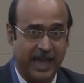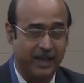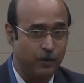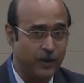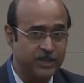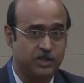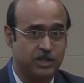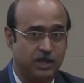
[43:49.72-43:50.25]

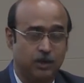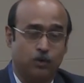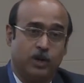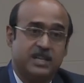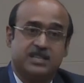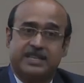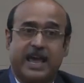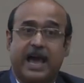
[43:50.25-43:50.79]
language, you
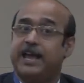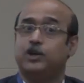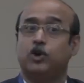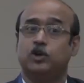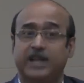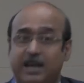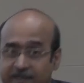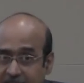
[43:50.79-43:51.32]
will say I
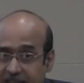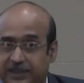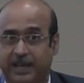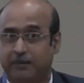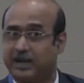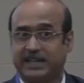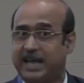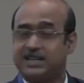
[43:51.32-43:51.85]
don't have
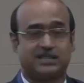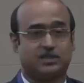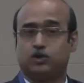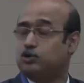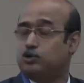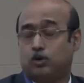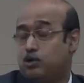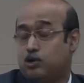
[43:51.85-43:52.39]
anything, but that's,
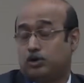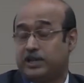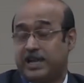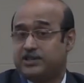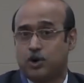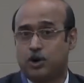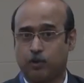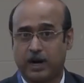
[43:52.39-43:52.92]
the, no,
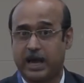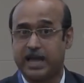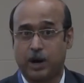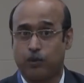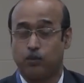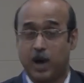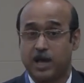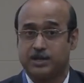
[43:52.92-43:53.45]
that's not what I
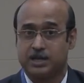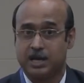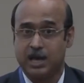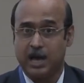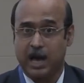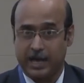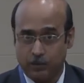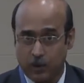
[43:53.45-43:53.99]
want.
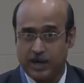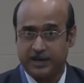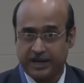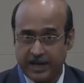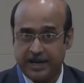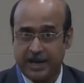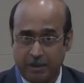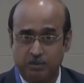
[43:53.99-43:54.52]
I want
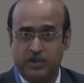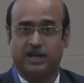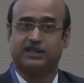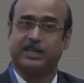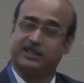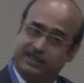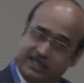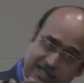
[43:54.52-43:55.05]
it in number,
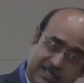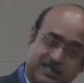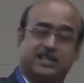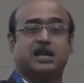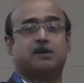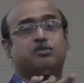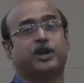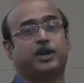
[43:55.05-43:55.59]
then this is the
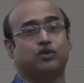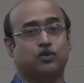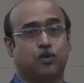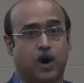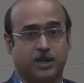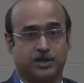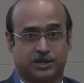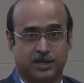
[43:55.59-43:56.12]
number you
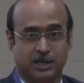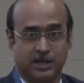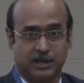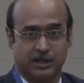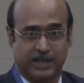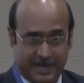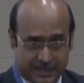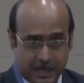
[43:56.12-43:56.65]
want.
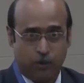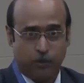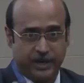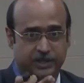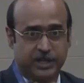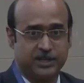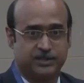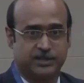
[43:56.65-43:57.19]
That's how
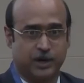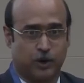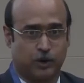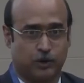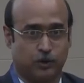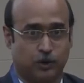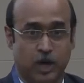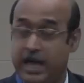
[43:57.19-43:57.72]
we teach zero
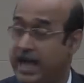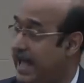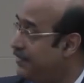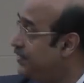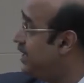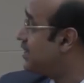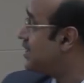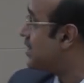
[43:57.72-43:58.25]
two.
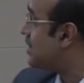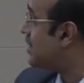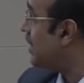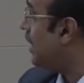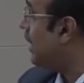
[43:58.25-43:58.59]
And this